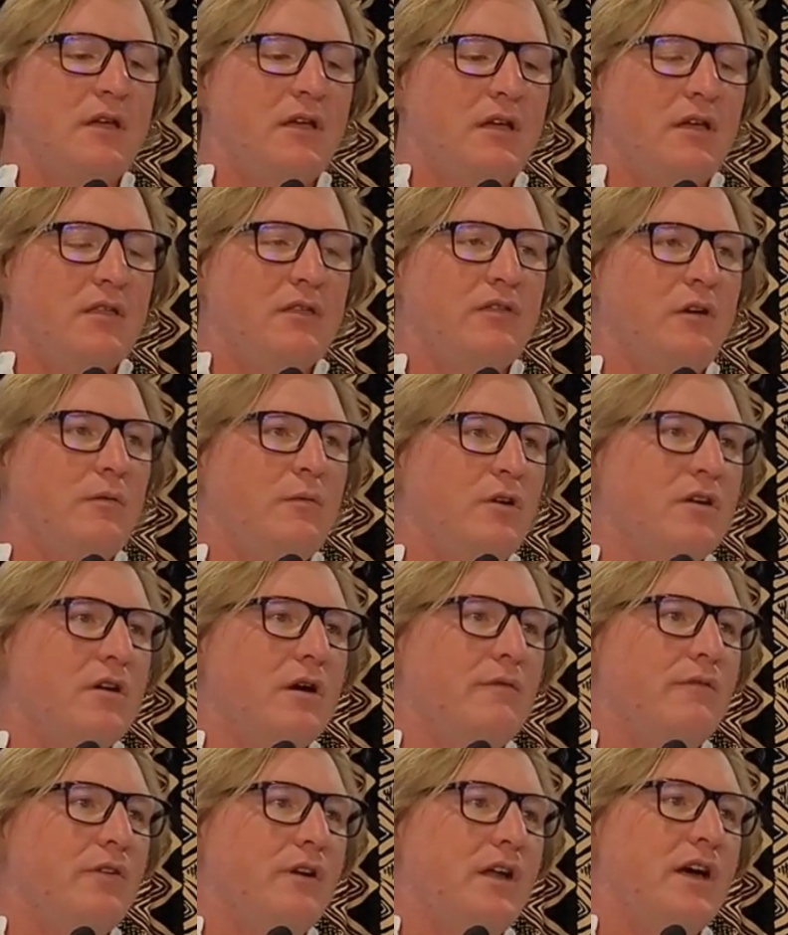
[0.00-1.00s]
And thermal
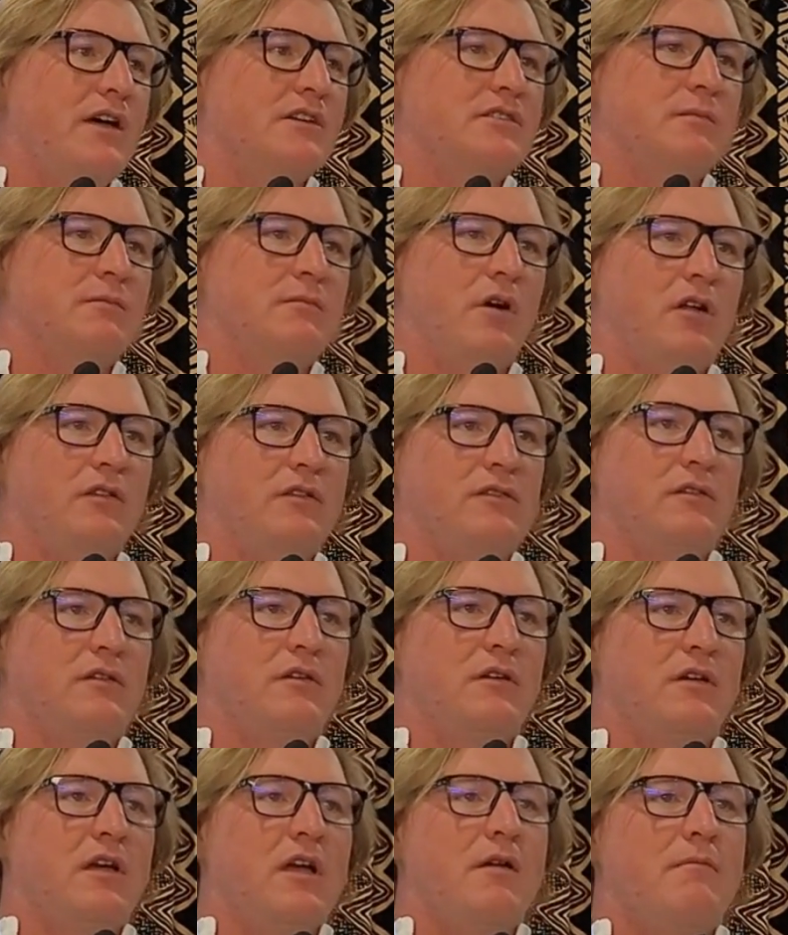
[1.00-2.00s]
comfort has a
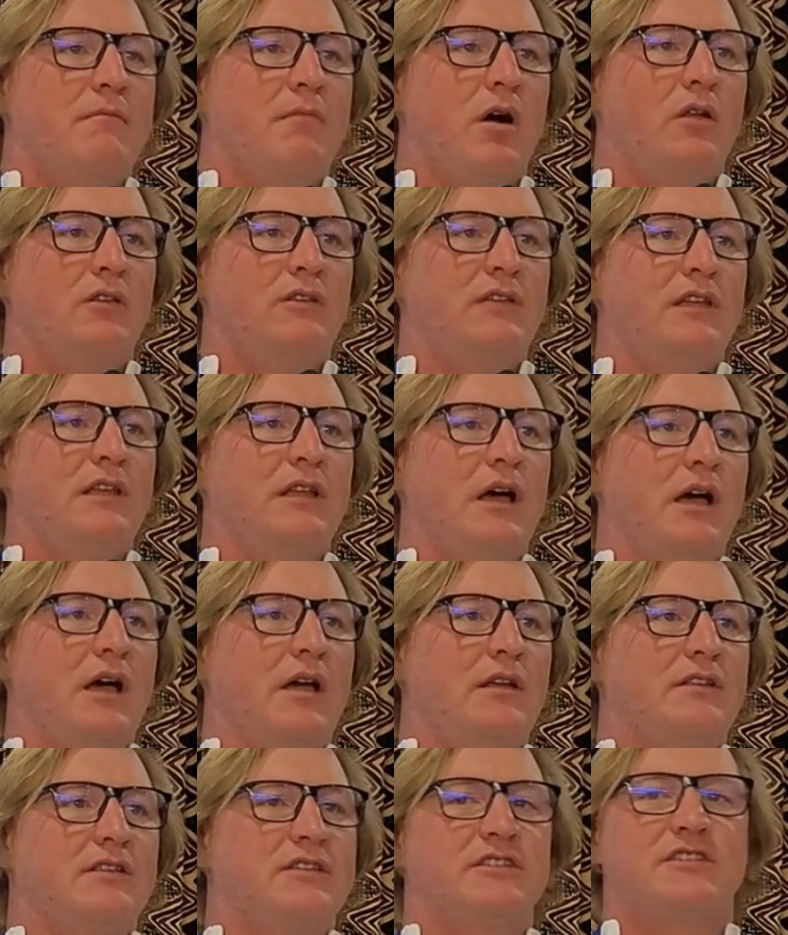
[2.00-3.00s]

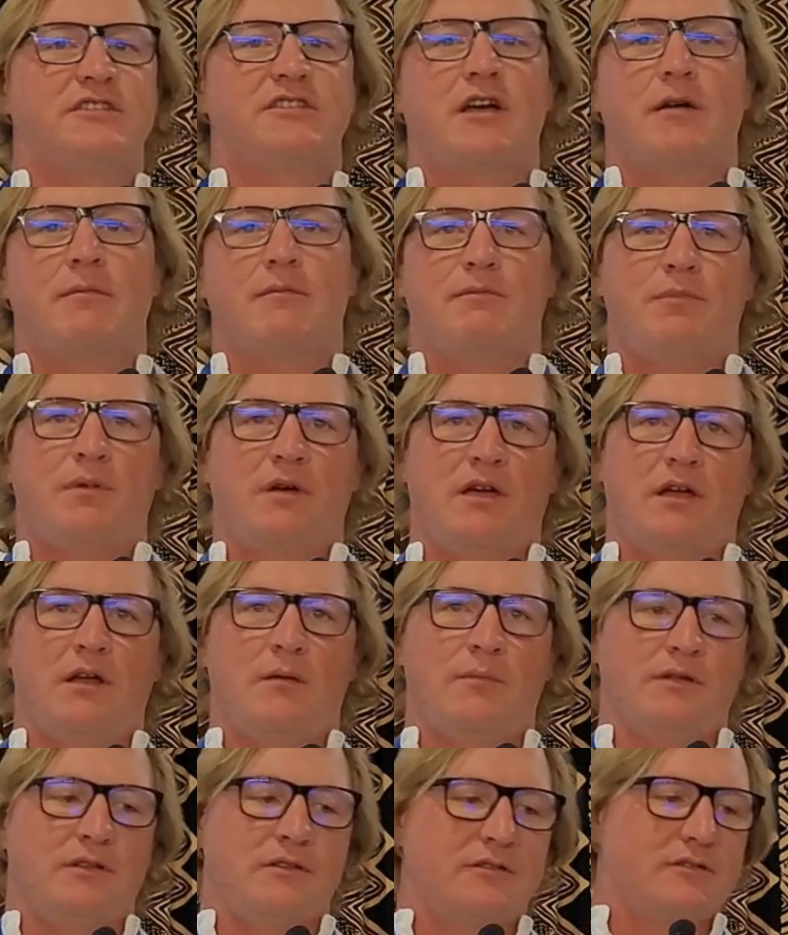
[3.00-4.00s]
multi-layered
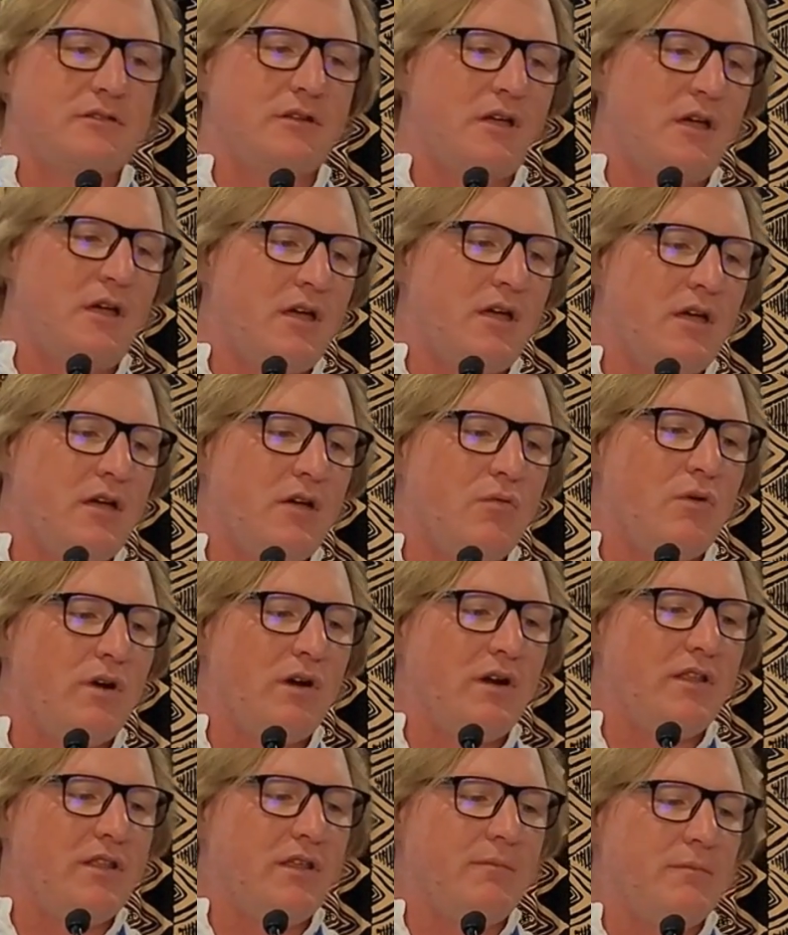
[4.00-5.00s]
sub-elements, one
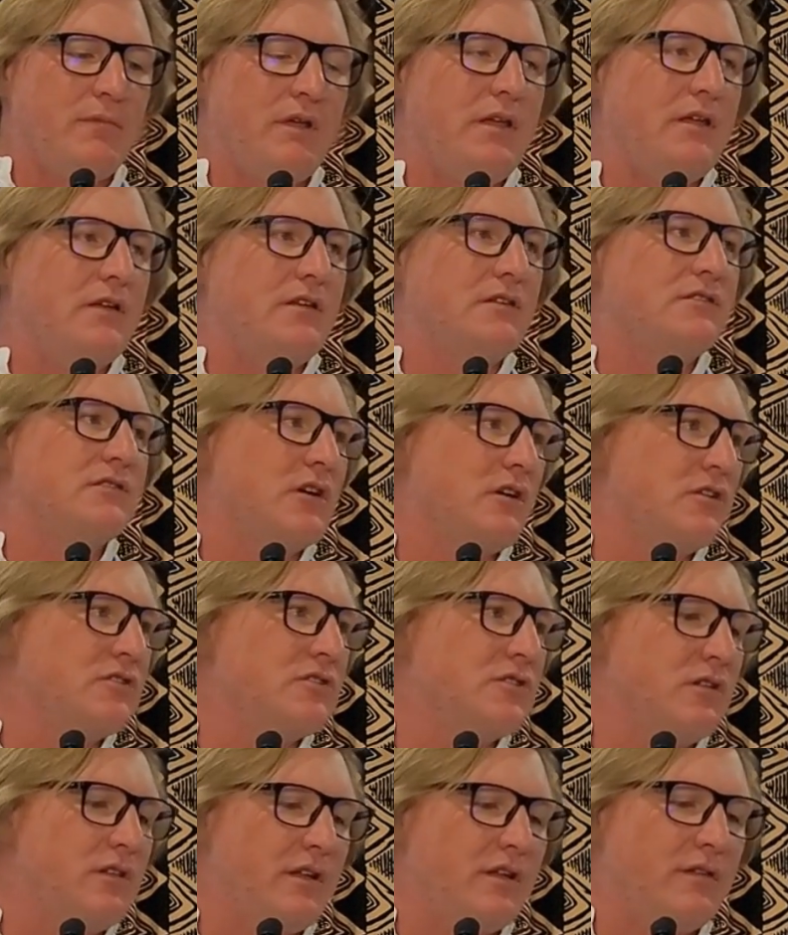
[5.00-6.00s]
of them being
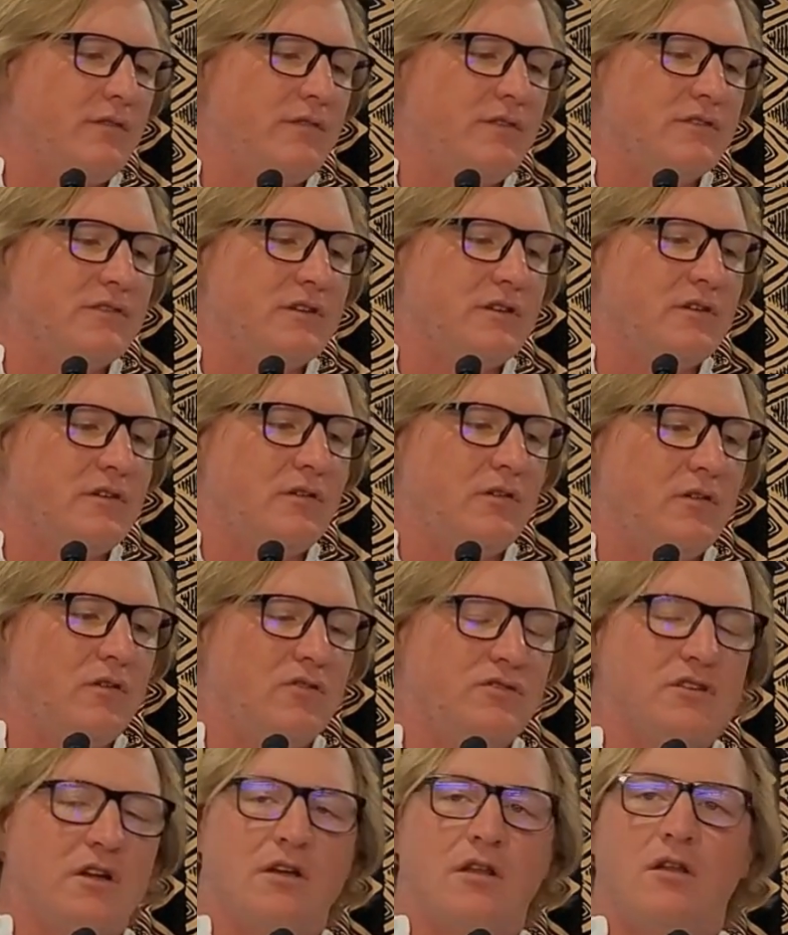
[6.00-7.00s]
social and physical or
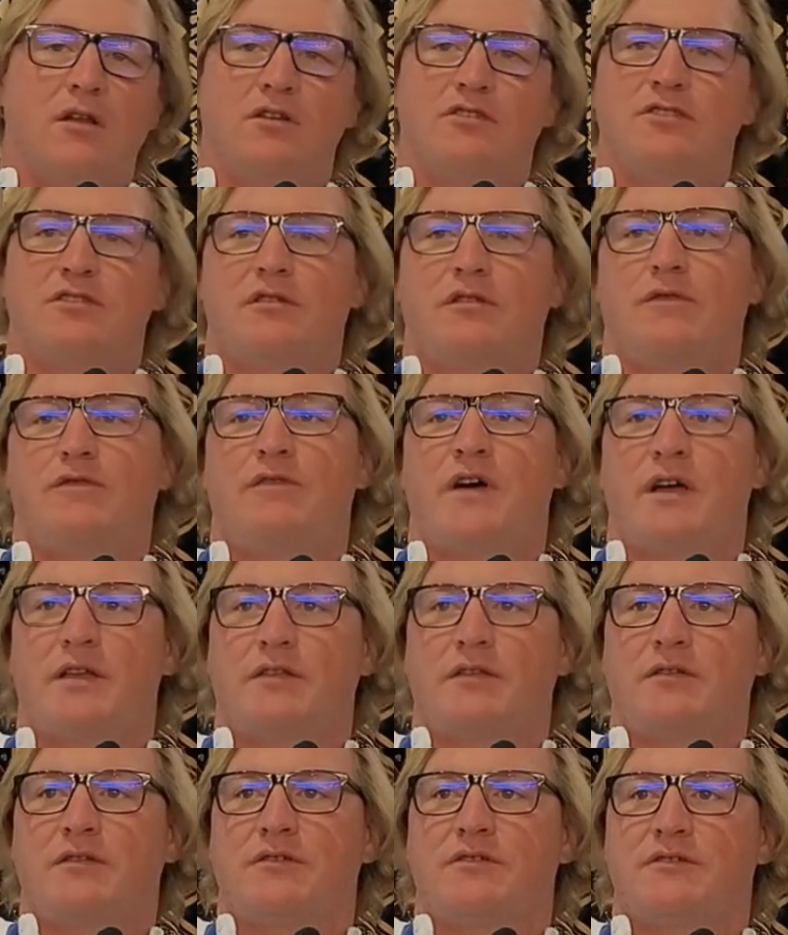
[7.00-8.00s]
psychological
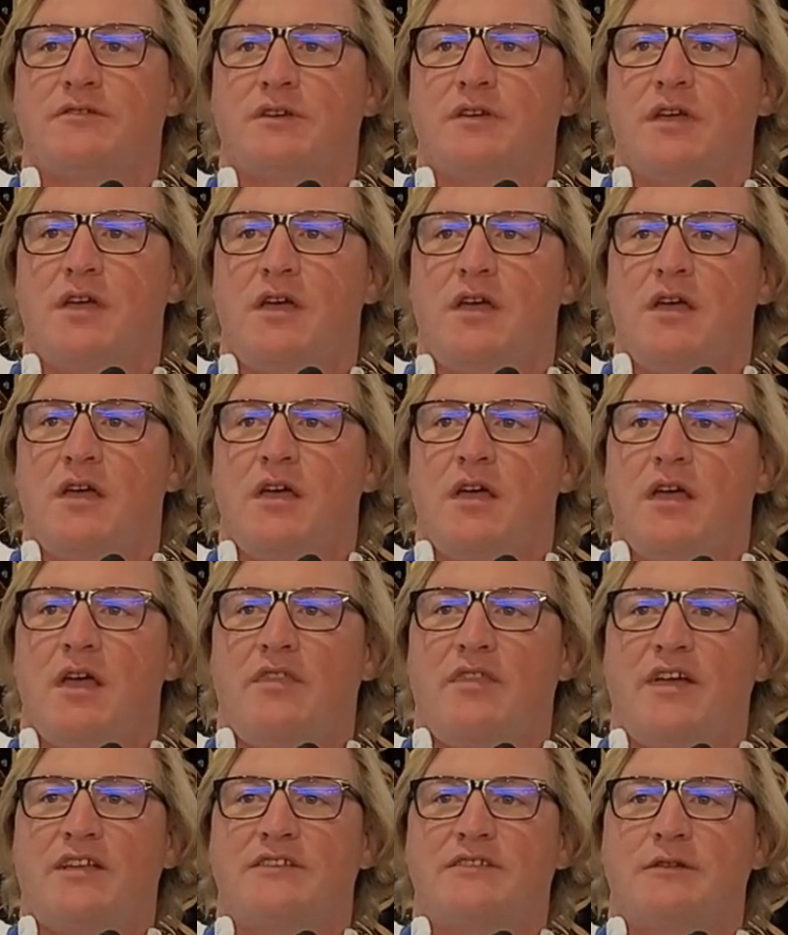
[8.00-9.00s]
factors,
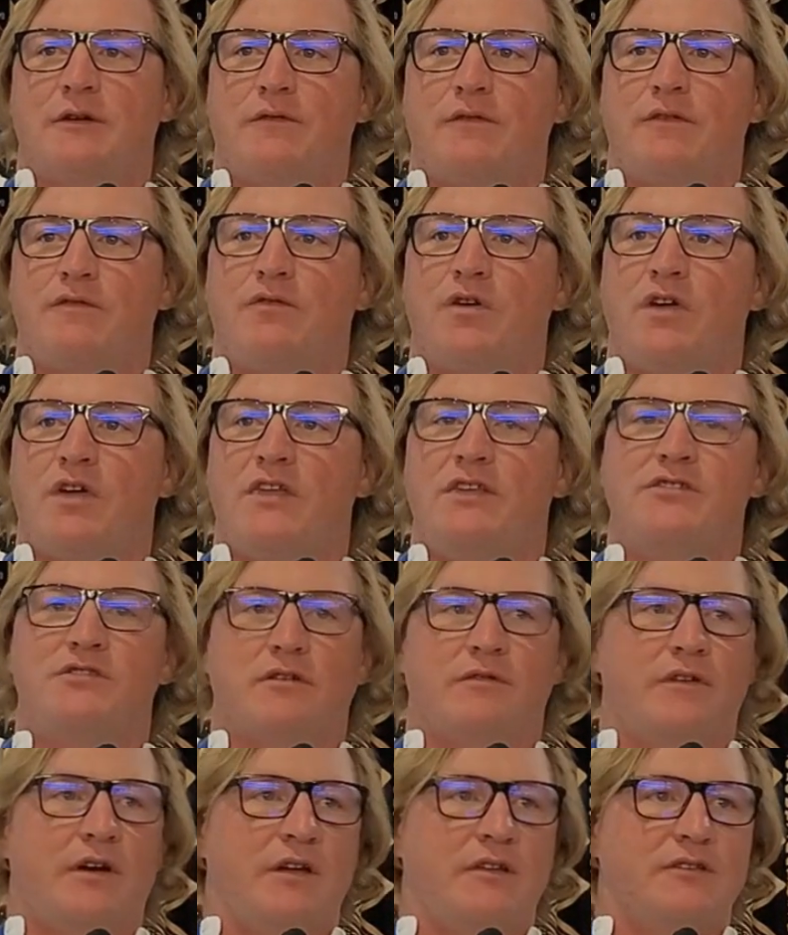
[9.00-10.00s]
and that's different for each
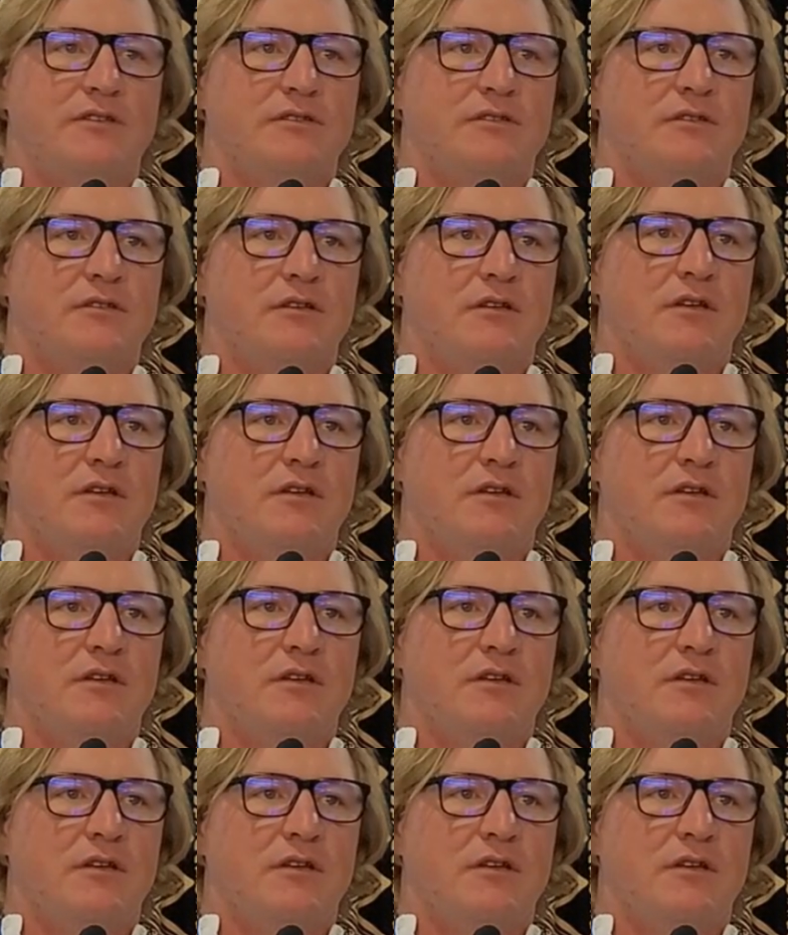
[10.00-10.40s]
of us.